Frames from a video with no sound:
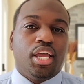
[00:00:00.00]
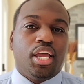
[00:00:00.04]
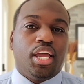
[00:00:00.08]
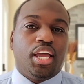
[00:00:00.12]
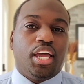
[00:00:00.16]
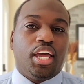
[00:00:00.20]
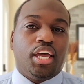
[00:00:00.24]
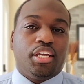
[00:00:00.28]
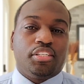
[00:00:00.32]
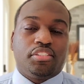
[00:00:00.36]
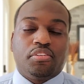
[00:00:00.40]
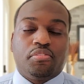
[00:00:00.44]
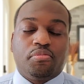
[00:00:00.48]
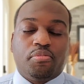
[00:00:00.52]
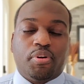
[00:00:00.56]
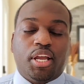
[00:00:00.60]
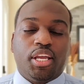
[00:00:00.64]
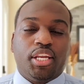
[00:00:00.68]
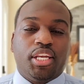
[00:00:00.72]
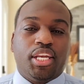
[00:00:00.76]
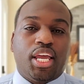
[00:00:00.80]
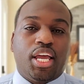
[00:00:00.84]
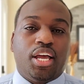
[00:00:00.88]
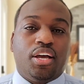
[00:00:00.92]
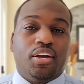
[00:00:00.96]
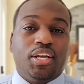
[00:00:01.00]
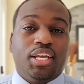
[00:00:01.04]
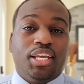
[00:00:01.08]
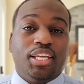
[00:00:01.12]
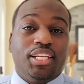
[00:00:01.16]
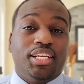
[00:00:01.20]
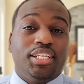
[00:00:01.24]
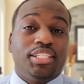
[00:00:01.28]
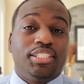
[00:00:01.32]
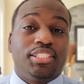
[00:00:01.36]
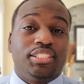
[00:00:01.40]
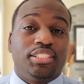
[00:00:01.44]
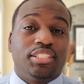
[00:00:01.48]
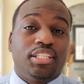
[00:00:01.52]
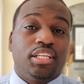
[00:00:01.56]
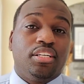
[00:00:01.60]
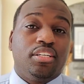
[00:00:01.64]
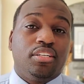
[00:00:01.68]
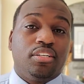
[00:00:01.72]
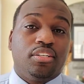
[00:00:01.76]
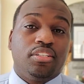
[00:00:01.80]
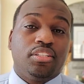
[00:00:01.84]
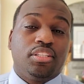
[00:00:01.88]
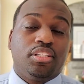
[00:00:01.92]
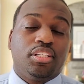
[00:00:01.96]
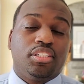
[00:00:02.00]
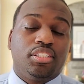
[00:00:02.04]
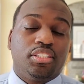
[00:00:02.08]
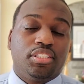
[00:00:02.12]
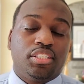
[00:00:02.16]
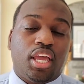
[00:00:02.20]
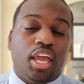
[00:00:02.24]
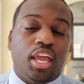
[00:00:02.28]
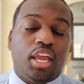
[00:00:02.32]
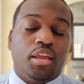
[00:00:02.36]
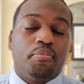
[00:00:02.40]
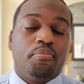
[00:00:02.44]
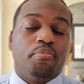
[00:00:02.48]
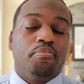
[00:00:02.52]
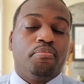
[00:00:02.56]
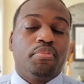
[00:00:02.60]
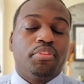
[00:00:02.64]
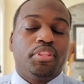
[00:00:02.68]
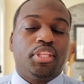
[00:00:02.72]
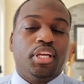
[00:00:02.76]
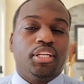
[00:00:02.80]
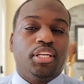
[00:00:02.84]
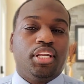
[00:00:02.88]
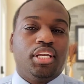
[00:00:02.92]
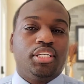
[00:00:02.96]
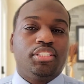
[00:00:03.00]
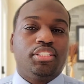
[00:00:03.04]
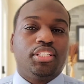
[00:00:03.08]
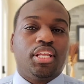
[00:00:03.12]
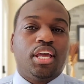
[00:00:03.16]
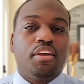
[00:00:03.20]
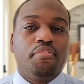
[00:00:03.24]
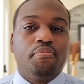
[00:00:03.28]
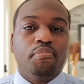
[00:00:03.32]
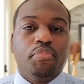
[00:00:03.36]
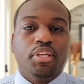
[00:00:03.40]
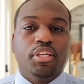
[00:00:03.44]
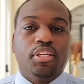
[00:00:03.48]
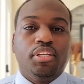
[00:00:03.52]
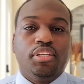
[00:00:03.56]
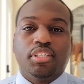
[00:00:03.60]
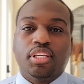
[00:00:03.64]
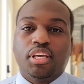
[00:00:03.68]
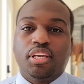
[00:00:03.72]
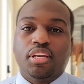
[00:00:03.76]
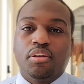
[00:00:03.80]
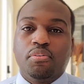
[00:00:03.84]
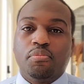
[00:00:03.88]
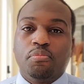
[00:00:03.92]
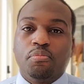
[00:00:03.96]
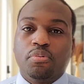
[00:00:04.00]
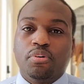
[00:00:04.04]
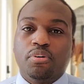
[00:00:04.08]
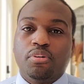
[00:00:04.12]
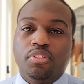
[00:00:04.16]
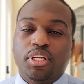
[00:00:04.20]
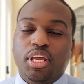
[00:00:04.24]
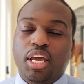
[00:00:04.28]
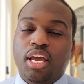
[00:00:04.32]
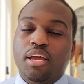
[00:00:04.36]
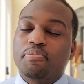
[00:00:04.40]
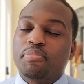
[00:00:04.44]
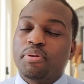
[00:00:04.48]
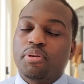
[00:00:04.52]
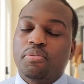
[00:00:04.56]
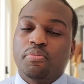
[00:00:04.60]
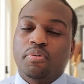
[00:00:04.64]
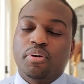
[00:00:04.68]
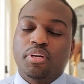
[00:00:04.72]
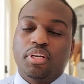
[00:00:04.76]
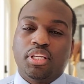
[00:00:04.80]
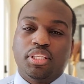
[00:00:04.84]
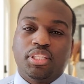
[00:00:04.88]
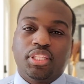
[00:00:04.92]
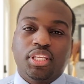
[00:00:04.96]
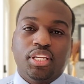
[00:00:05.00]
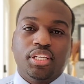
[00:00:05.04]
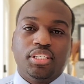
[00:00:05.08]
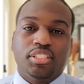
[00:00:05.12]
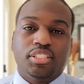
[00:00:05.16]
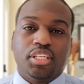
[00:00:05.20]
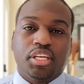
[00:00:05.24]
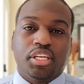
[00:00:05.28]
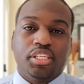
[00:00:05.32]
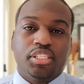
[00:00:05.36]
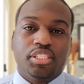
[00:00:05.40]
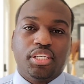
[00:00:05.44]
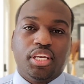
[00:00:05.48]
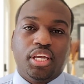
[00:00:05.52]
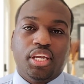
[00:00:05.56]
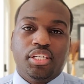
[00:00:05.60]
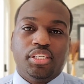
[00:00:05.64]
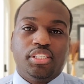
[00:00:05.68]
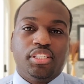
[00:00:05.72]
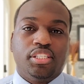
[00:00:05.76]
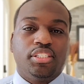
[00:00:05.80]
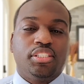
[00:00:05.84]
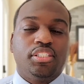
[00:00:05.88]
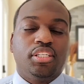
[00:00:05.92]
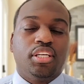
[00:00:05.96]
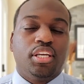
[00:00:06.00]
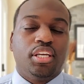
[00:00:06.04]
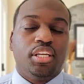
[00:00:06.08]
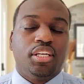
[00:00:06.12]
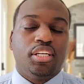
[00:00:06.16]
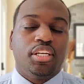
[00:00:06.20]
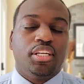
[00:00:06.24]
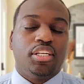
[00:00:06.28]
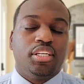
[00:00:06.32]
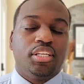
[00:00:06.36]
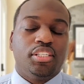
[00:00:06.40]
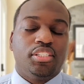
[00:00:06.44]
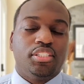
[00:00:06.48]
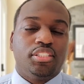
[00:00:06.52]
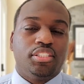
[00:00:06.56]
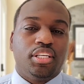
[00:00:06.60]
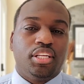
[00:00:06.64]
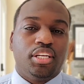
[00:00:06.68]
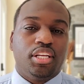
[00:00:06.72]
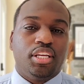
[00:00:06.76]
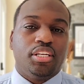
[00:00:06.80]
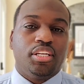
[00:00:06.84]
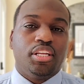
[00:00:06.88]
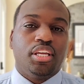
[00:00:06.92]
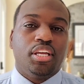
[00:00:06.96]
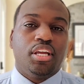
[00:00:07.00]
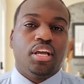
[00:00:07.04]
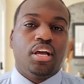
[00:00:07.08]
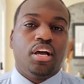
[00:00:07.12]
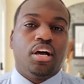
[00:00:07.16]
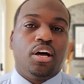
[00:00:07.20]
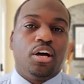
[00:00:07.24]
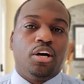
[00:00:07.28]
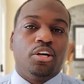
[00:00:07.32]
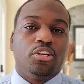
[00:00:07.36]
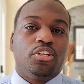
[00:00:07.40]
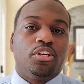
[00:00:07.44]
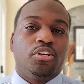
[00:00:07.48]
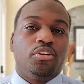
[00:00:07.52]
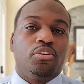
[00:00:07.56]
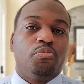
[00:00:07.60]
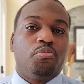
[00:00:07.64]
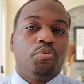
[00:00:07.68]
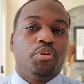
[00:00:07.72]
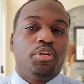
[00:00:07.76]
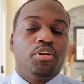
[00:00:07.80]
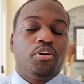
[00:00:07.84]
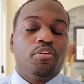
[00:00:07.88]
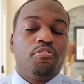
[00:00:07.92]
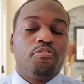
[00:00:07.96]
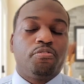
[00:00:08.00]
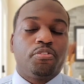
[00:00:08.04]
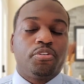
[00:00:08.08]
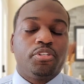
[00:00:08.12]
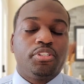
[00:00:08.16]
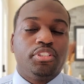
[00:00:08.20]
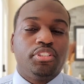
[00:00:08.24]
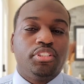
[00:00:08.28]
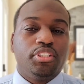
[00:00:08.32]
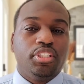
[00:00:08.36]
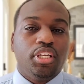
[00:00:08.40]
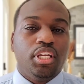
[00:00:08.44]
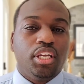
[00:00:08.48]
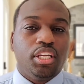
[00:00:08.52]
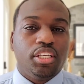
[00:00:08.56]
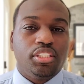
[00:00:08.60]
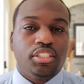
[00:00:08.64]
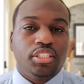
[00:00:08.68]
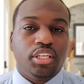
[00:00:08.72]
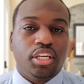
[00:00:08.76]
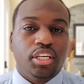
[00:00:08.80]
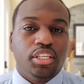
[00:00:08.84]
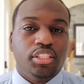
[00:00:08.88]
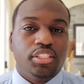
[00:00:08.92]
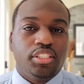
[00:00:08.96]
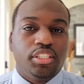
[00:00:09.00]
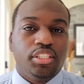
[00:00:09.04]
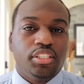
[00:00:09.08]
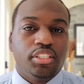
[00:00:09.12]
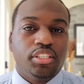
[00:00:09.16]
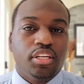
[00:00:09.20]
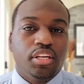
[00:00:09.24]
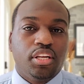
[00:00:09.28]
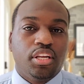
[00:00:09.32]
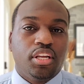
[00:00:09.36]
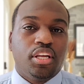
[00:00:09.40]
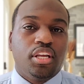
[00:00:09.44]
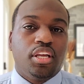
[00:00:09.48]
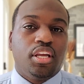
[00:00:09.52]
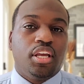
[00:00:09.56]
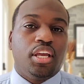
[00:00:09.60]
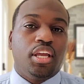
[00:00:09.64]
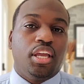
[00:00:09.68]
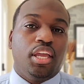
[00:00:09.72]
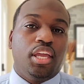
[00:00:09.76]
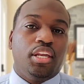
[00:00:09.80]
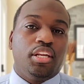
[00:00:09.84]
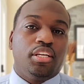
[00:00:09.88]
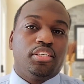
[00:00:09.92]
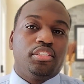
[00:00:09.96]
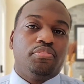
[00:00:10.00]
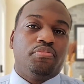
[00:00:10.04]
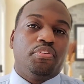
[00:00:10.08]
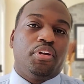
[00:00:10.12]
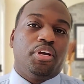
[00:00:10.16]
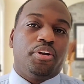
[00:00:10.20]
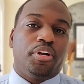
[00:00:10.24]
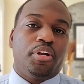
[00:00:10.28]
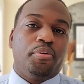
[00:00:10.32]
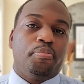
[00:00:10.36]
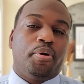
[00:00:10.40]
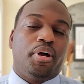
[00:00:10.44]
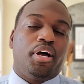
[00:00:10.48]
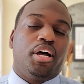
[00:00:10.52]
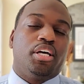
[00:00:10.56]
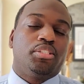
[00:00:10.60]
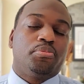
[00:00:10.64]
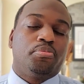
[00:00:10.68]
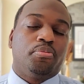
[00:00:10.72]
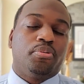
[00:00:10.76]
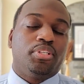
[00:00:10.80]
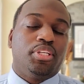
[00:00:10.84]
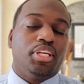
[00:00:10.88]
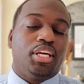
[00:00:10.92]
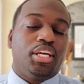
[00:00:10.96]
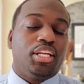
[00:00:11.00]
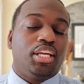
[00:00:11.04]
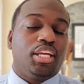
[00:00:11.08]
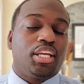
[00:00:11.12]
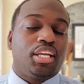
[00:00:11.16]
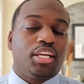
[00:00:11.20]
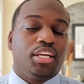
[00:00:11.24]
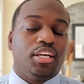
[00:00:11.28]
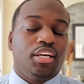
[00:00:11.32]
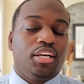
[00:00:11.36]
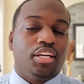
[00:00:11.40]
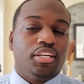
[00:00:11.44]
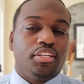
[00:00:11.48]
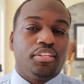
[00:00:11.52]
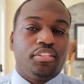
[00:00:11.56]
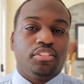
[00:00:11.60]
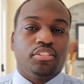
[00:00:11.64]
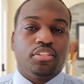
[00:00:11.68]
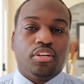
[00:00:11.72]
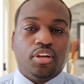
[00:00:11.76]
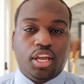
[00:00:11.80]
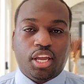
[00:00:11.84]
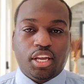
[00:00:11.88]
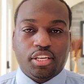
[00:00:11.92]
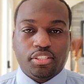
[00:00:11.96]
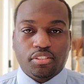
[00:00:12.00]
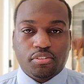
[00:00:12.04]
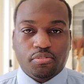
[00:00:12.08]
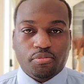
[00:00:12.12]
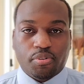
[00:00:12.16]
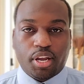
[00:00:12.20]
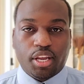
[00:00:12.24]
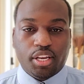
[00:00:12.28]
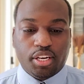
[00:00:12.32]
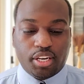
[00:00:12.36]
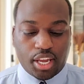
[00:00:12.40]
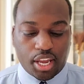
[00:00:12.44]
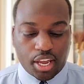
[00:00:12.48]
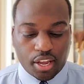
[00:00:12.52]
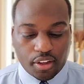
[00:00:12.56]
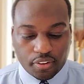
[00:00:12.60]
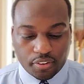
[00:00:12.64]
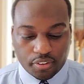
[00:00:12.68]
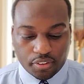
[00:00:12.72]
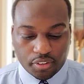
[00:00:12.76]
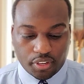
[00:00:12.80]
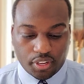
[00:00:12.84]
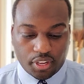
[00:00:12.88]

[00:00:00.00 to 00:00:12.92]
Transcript: As of right now, it is still the same. That does not mean that it will not be one of the things that changes in the Senate. Although we don't foresee it changing, it is very possible that it could. So as of right now,